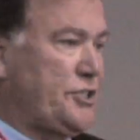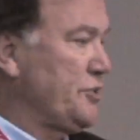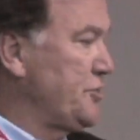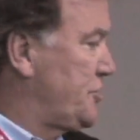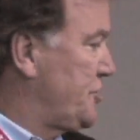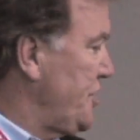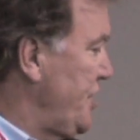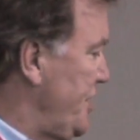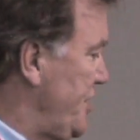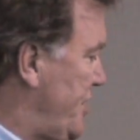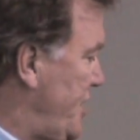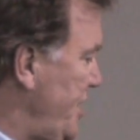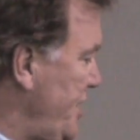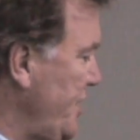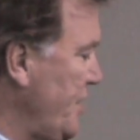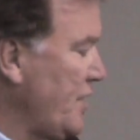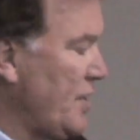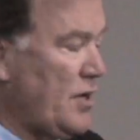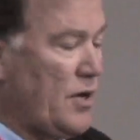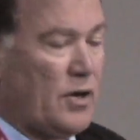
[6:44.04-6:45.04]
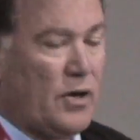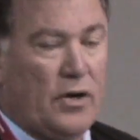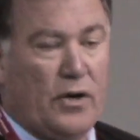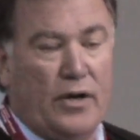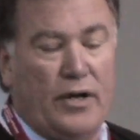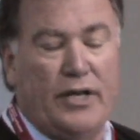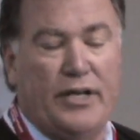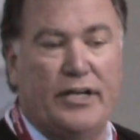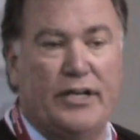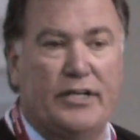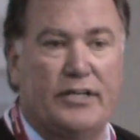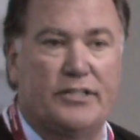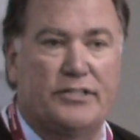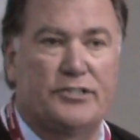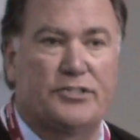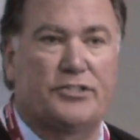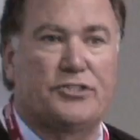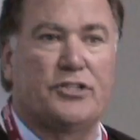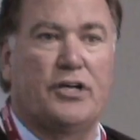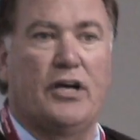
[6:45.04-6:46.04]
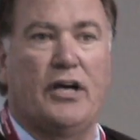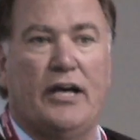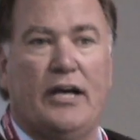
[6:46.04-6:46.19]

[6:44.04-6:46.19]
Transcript: you see here is